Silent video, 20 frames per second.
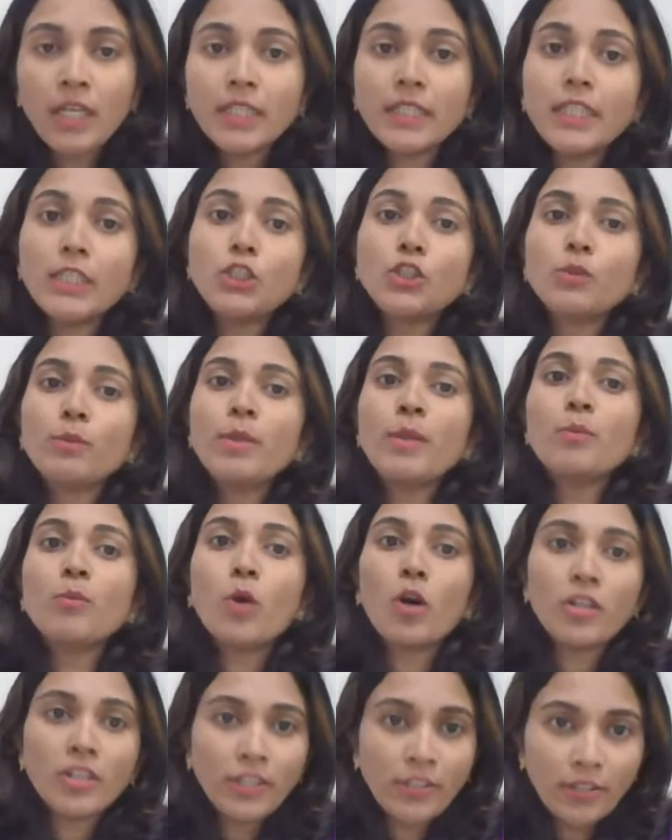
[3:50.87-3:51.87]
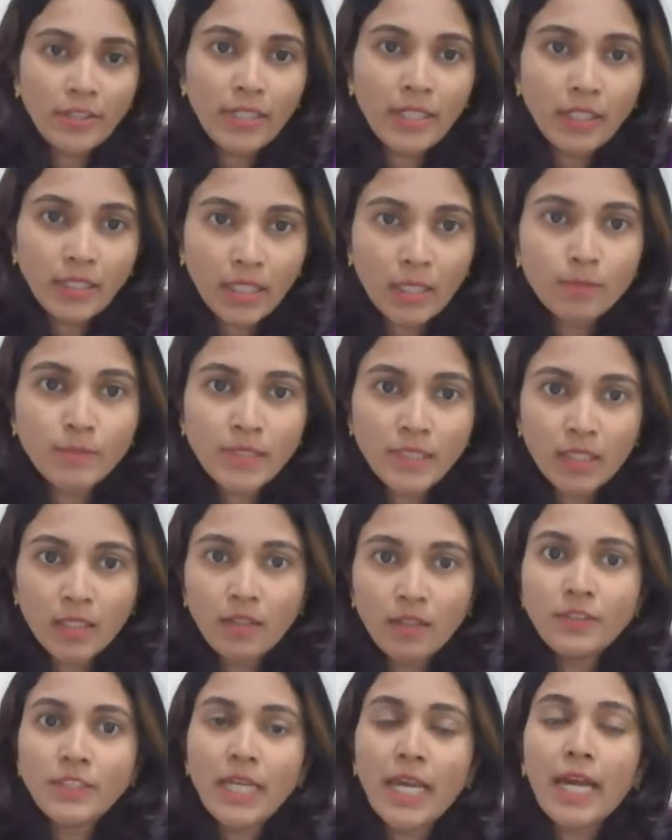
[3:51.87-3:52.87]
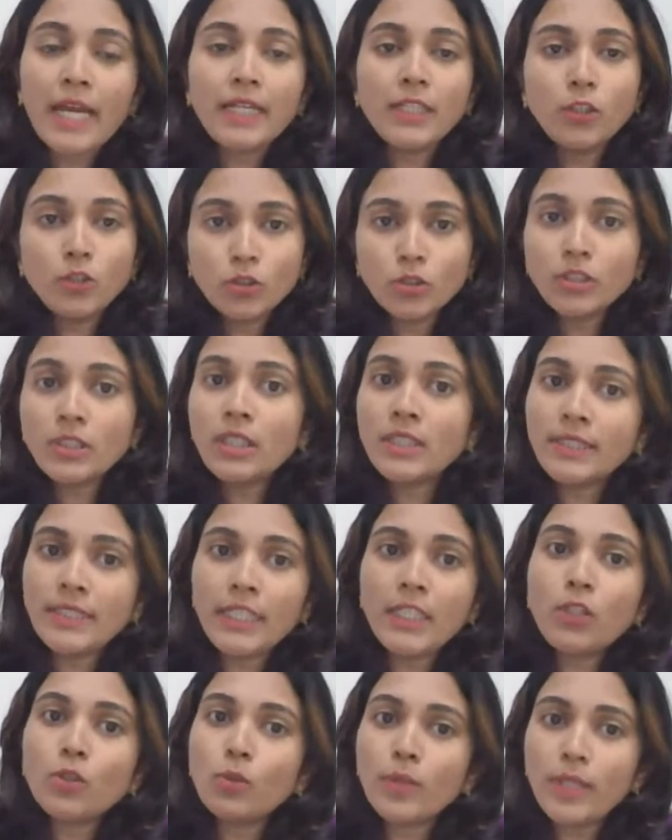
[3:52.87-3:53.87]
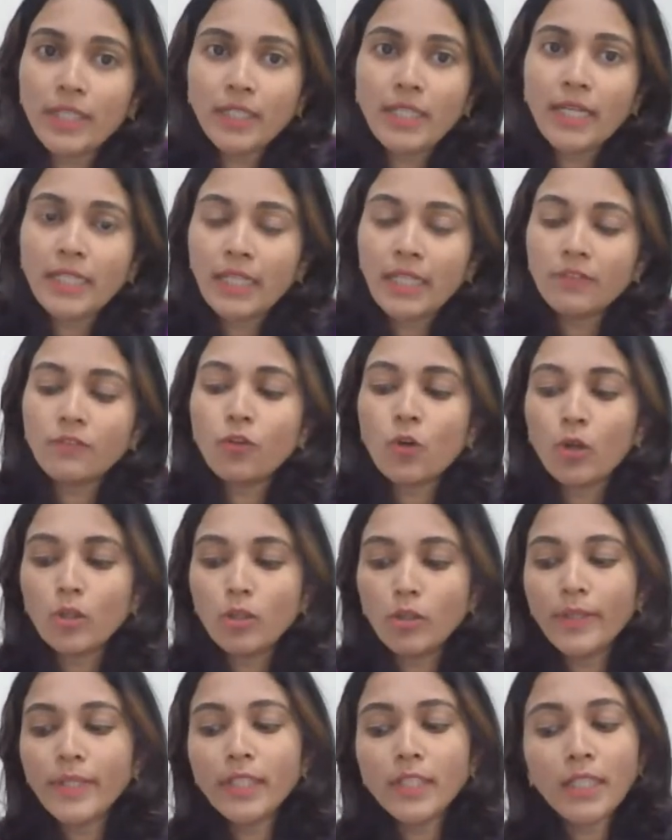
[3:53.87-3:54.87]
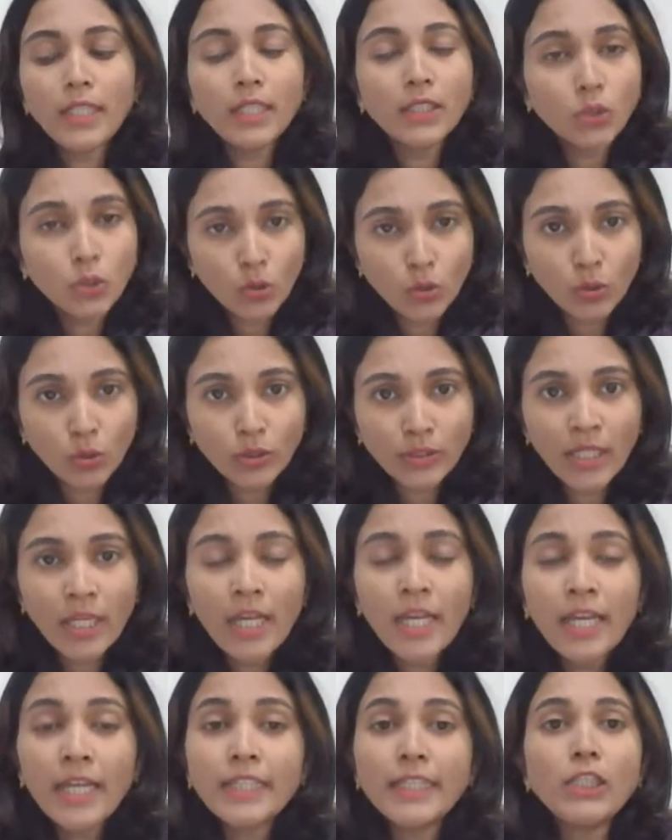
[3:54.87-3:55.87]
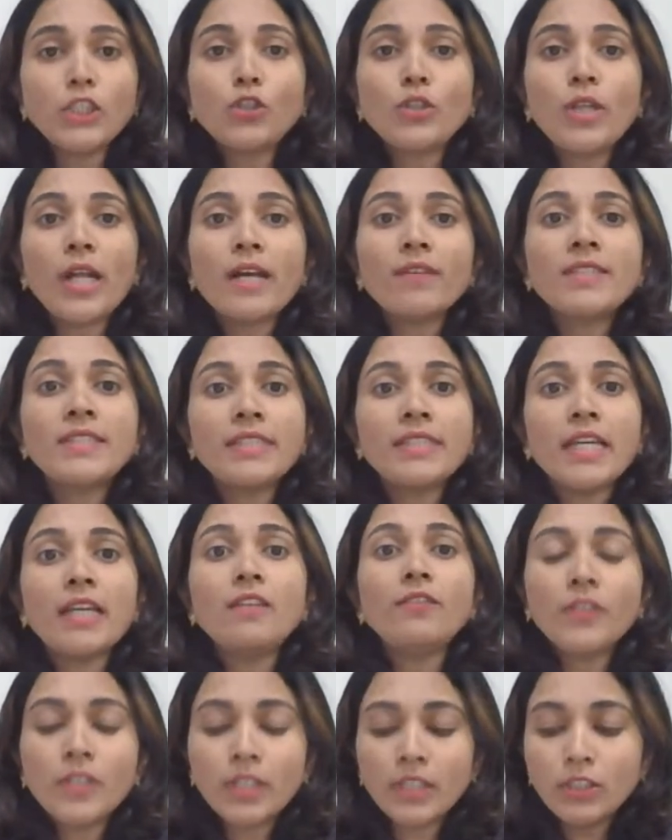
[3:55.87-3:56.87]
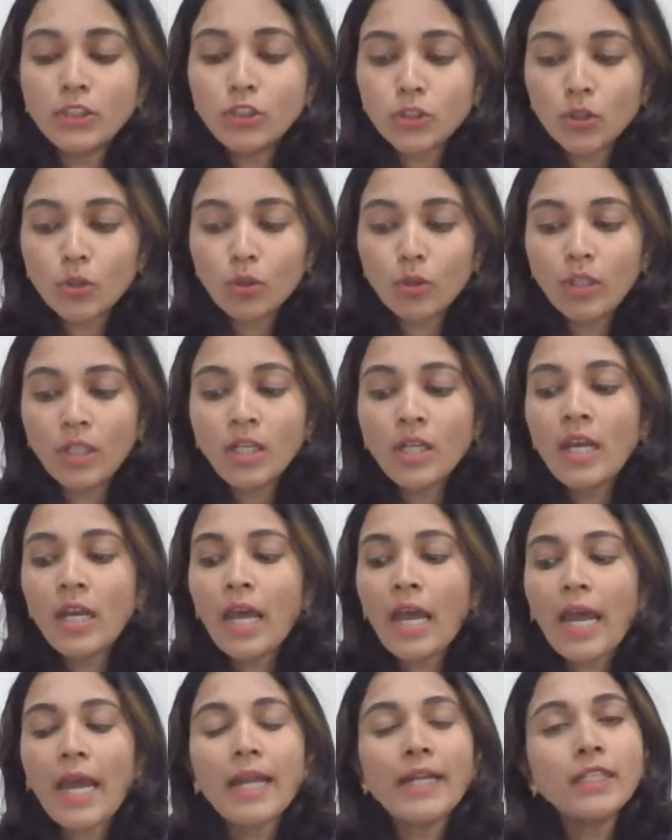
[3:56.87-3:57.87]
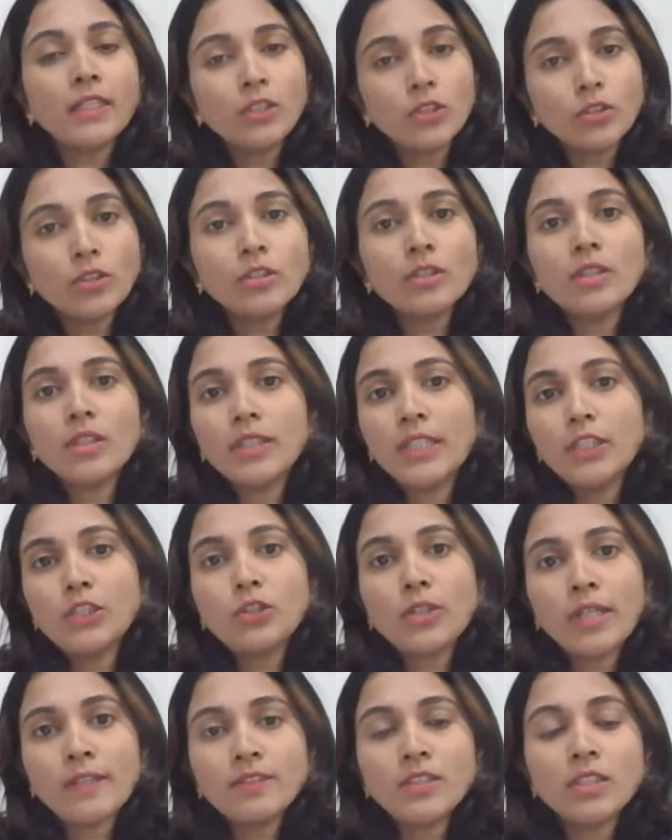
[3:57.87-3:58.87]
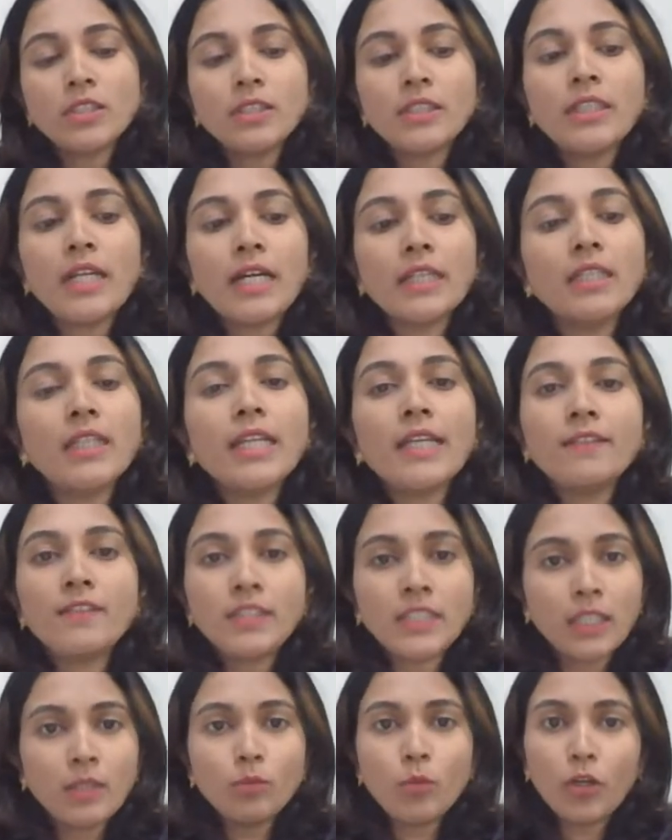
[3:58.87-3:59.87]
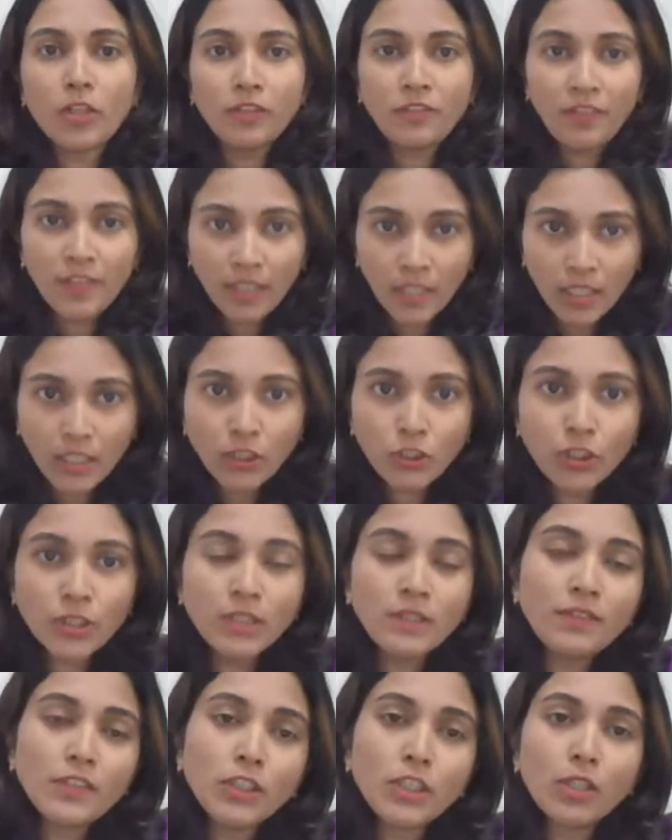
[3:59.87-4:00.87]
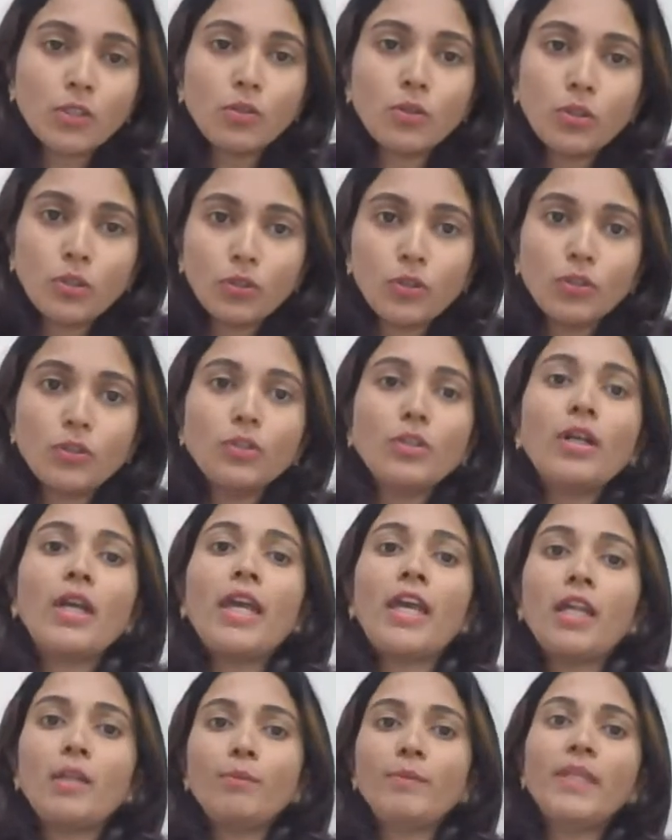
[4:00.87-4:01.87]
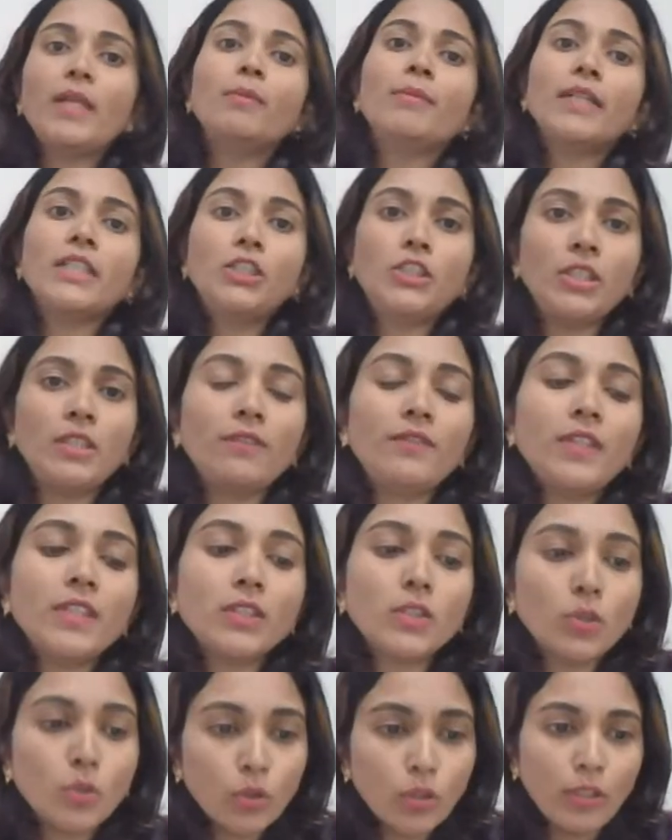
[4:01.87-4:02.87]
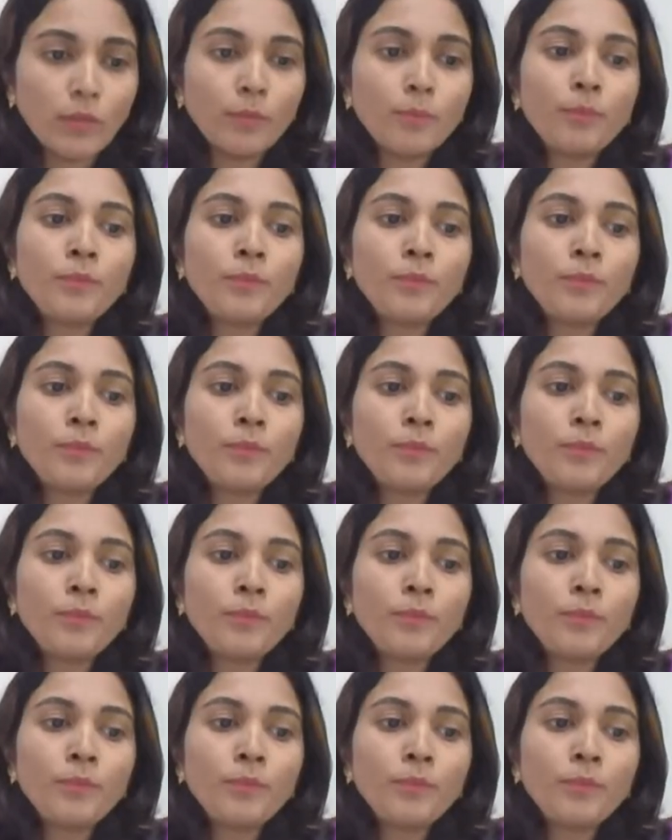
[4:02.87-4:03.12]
They should be monitoring themselves and see to it that they are following these goals. They should have self control, and they should have certain other lifestyle modifications which are going to help them achieve this goal.